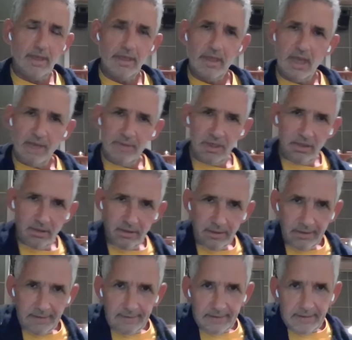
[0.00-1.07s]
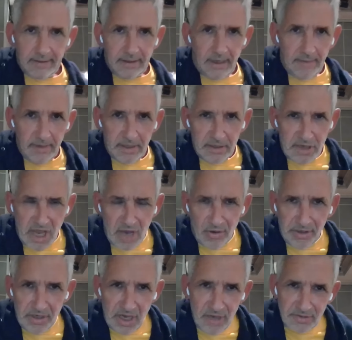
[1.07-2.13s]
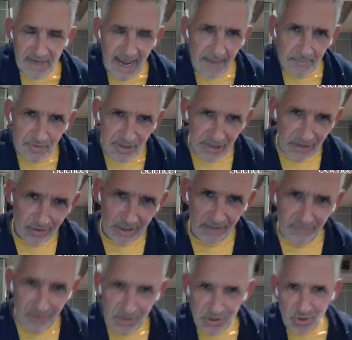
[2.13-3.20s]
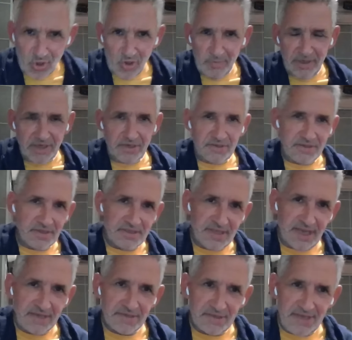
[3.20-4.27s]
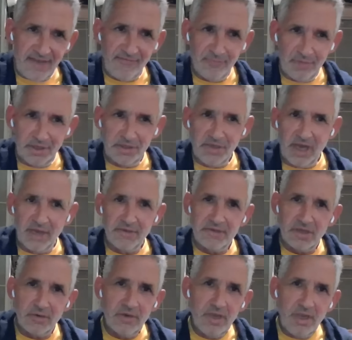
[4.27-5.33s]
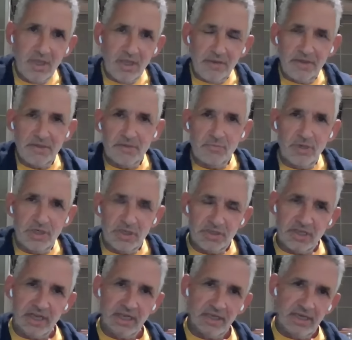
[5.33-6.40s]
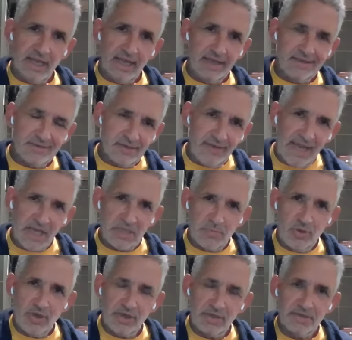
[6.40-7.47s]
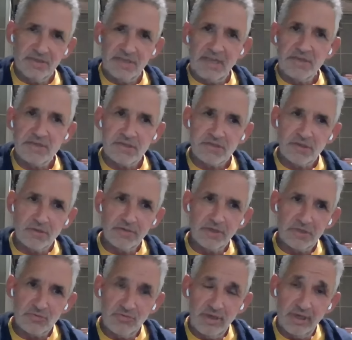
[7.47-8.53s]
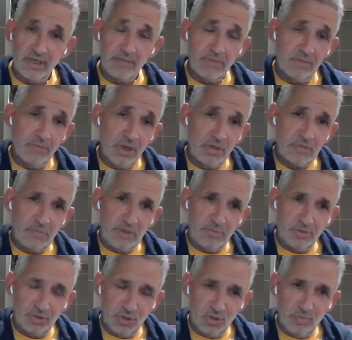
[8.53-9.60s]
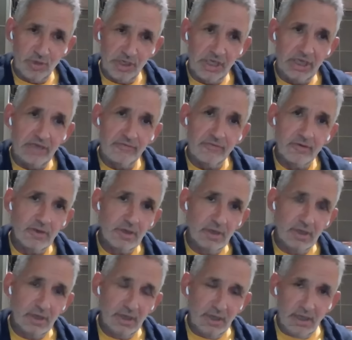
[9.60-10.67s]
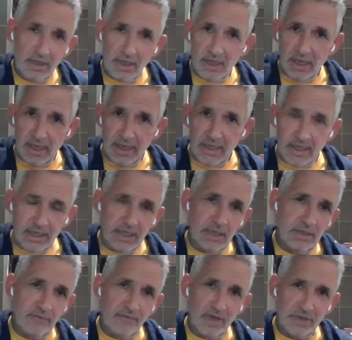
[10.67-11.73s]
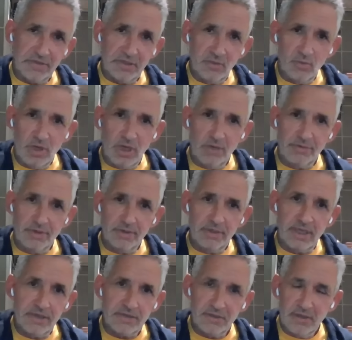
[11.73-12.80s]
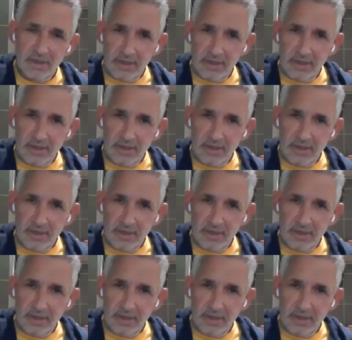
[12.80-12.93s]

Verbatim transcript: Yeah, I mean, no one knows absolutely for sure because the tests haven't been done. So we're just getting an expert consensus on this, really. But most people do believe in the fasting world that, yes,